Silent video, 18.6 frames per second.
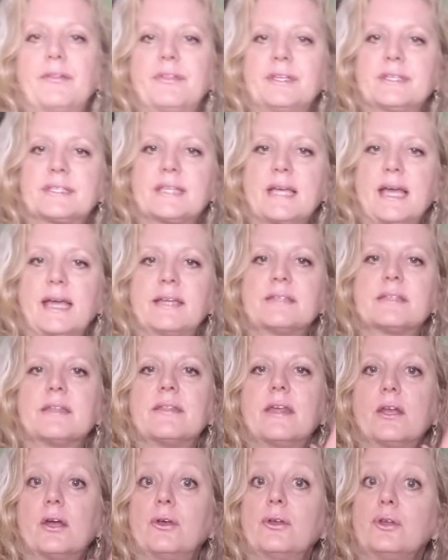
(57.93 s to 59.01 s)
this size, and
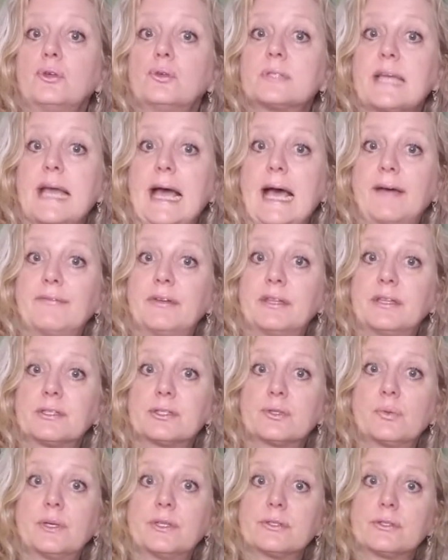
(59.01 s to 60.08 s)
then I'll use half of
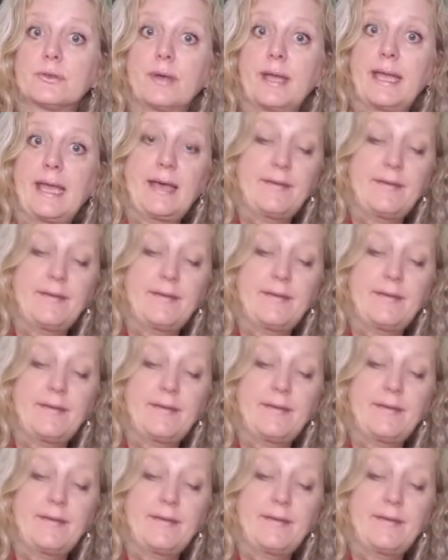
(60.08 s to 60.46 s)
this one so I have